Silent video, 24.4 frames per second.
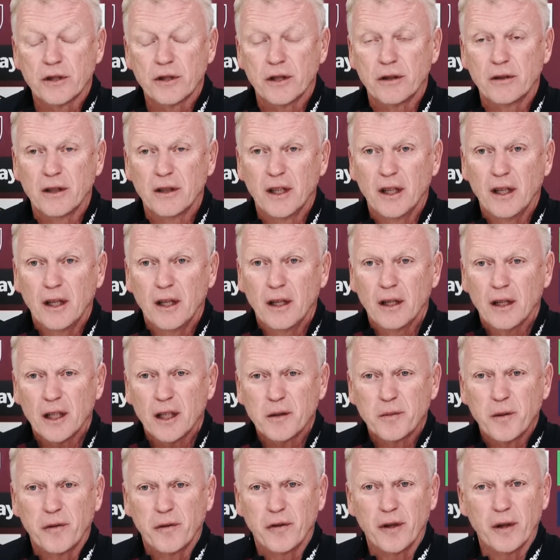And let's
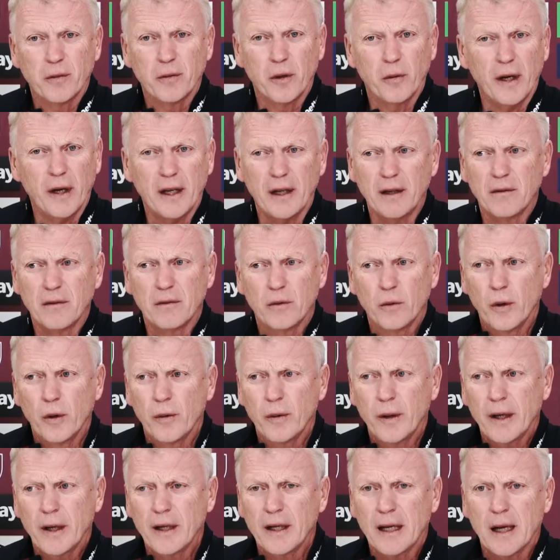be fair, we
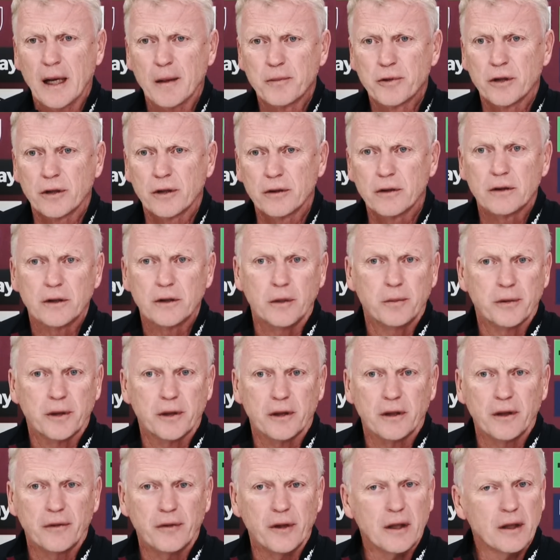weren't absolutely
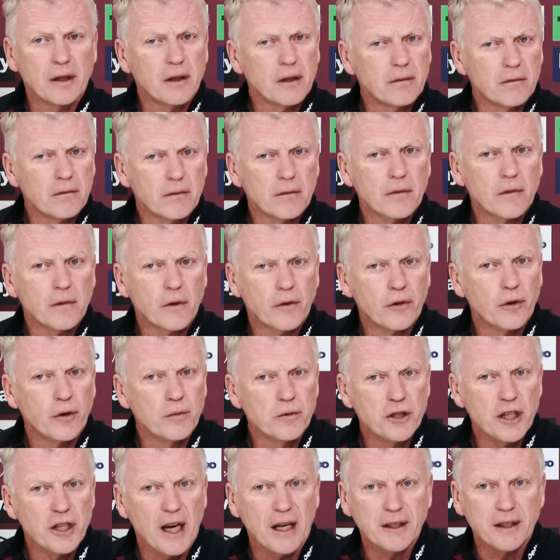prolific
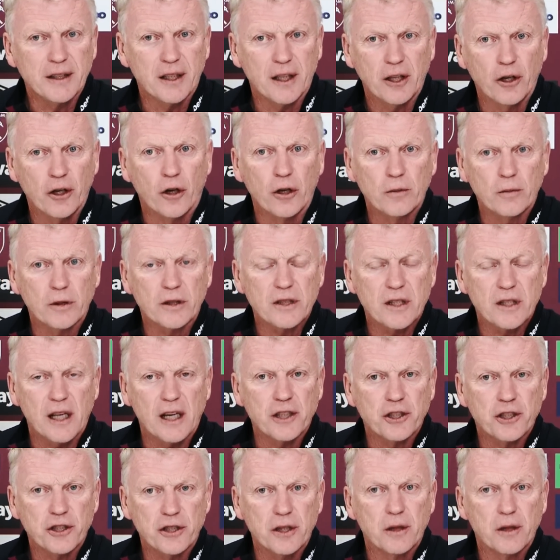from January onwards
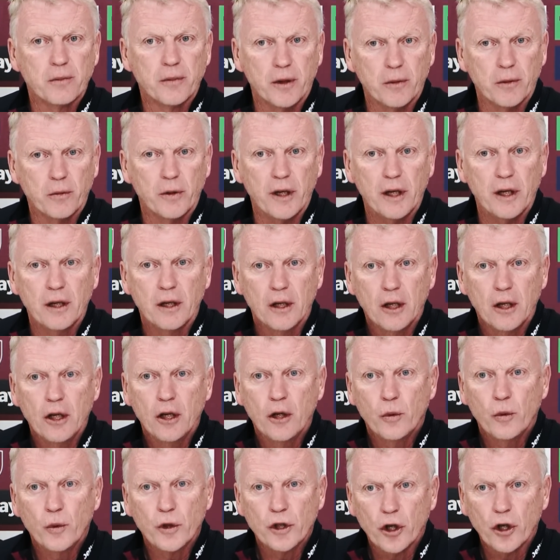last year, but we
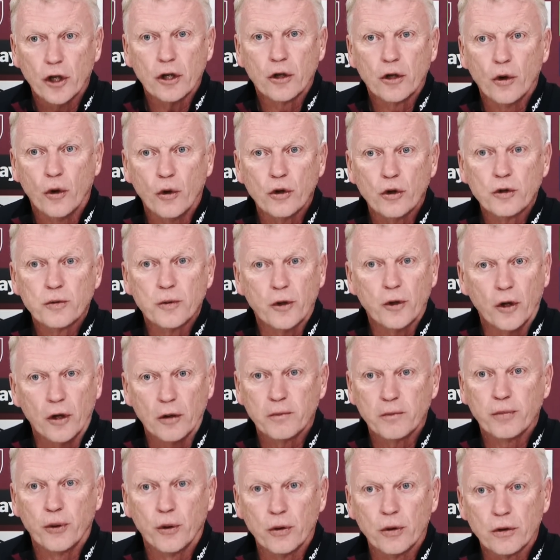got goals, we got
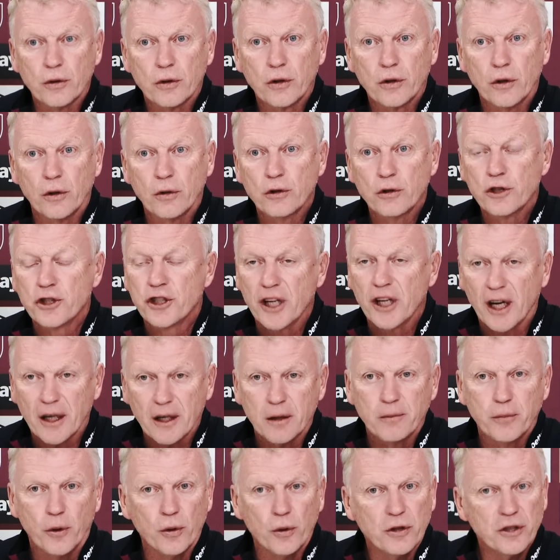important goals.
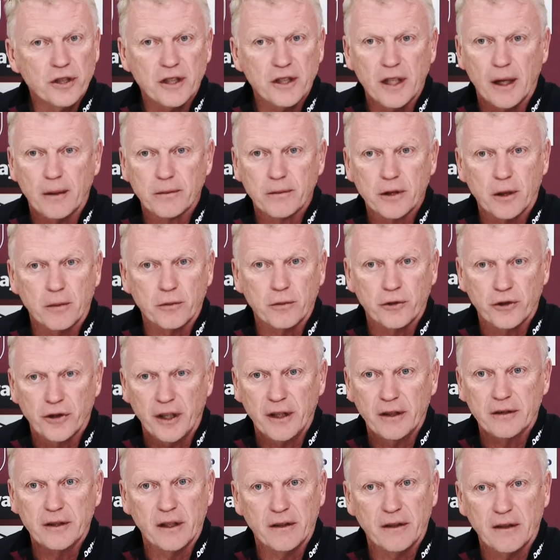Jared Bowen stepped up
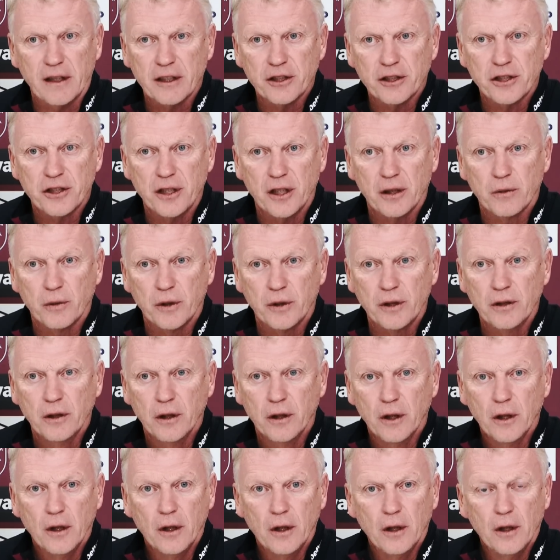greatly last year when
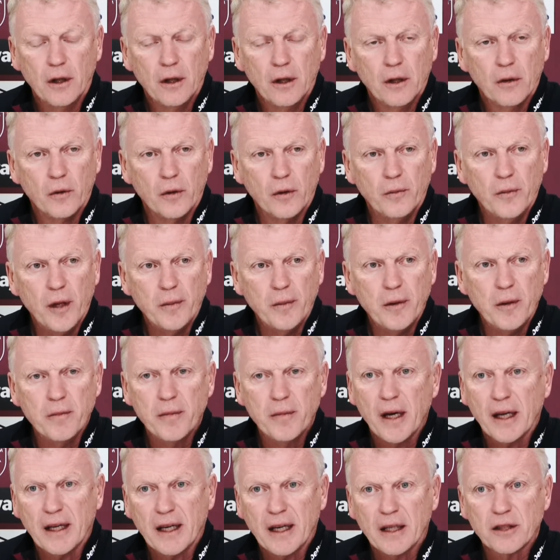maybe
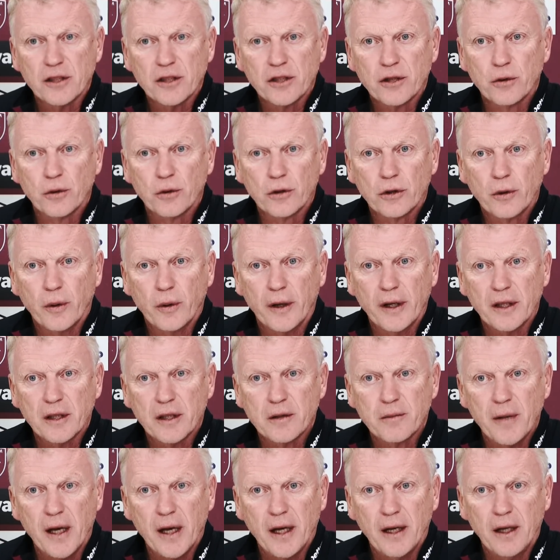Mick hadn't scored quite as
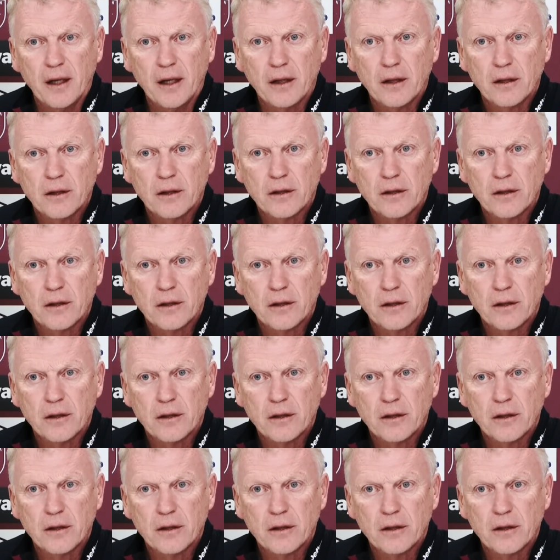many.